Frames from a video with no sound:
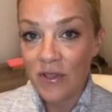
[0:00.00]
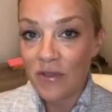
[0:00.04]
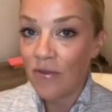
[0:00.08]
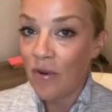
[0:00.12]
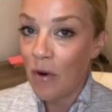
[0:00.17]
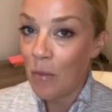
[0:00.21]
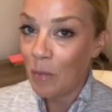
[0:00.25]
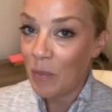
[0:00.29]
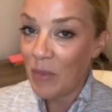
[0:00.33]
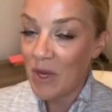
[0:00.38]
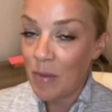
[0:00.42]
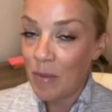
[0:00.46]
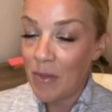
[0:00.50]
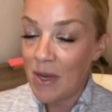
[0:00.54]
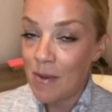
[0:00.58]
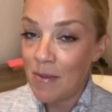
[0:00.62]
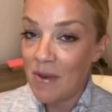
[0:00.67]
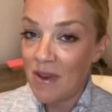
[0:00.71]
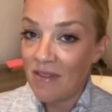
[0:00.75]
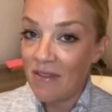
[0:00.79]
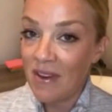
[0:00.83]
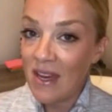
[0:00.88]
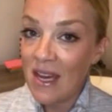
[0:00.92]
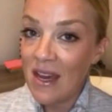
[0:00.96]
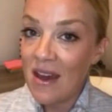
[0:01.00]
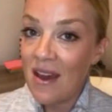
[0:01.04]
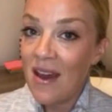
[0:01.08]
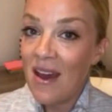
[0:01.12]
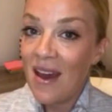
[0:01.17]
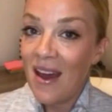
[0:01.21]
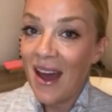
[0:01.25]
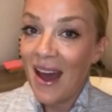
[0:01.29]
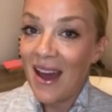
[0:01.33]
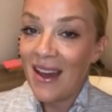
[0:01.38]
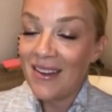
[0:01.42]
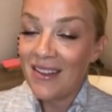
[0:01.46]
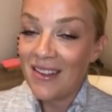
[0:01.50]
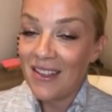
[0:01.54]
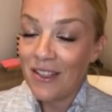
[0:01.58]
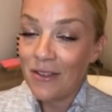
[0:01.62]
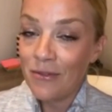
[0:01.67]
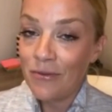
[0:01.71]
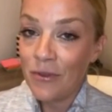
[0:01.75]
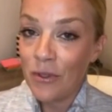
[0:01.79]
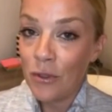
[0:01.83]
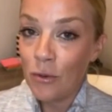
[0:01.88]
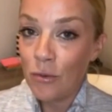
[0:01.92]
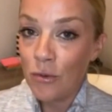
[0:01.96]
from B P P V and
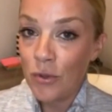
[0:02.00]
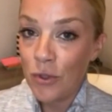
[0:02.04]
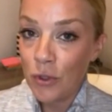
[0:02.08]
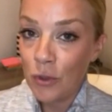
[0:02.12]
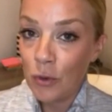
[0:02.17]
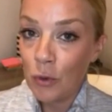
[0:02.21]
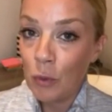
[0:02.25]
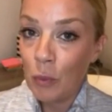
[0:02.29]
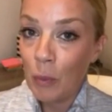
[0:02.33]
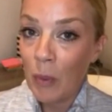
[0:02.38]
if you do